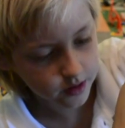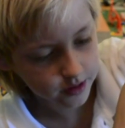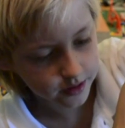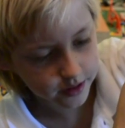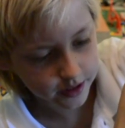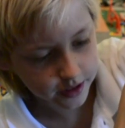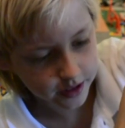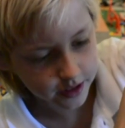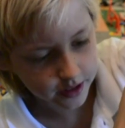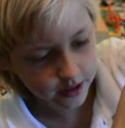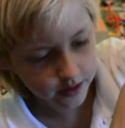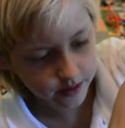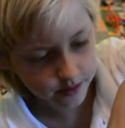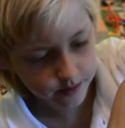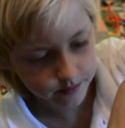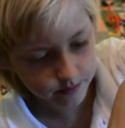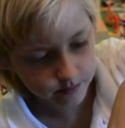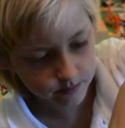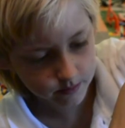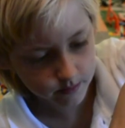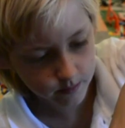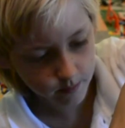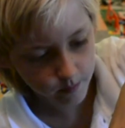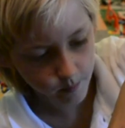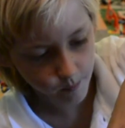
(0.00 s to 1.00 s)
the
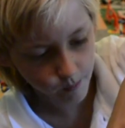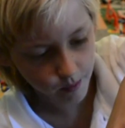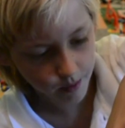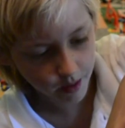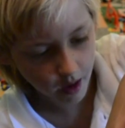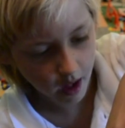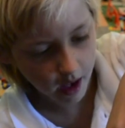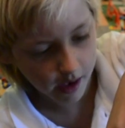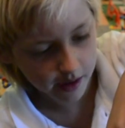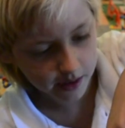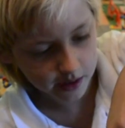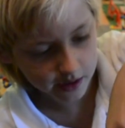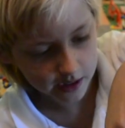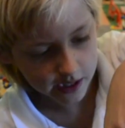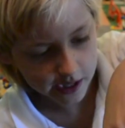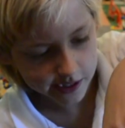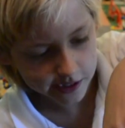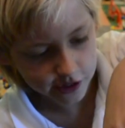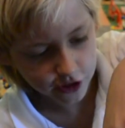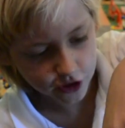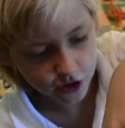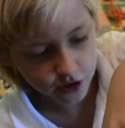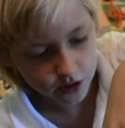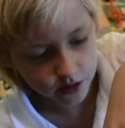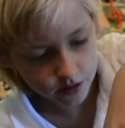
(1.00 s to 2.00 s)

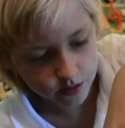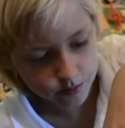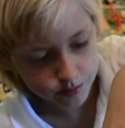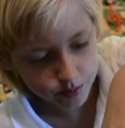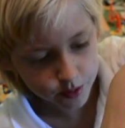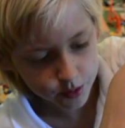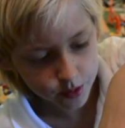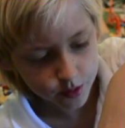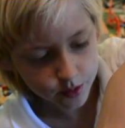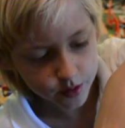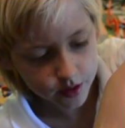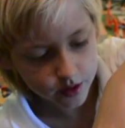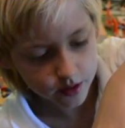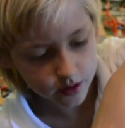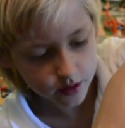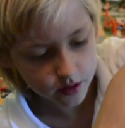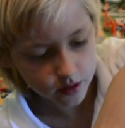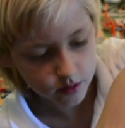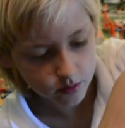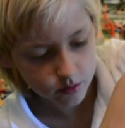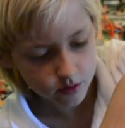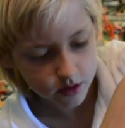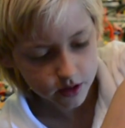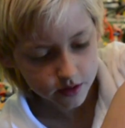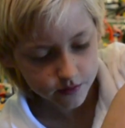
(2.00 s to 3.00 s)
engine boost
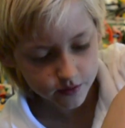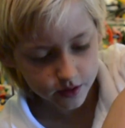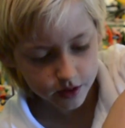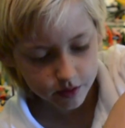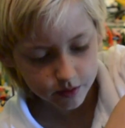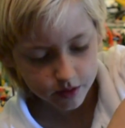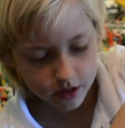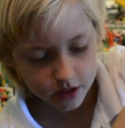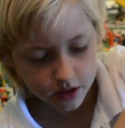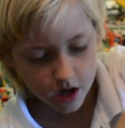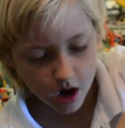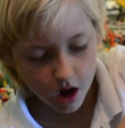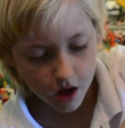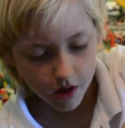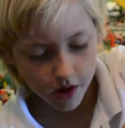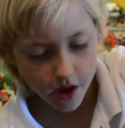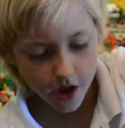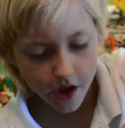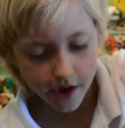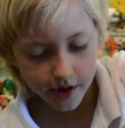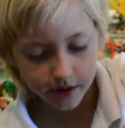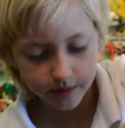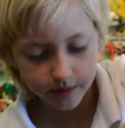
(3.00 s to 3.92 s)
or whatever you want to call it.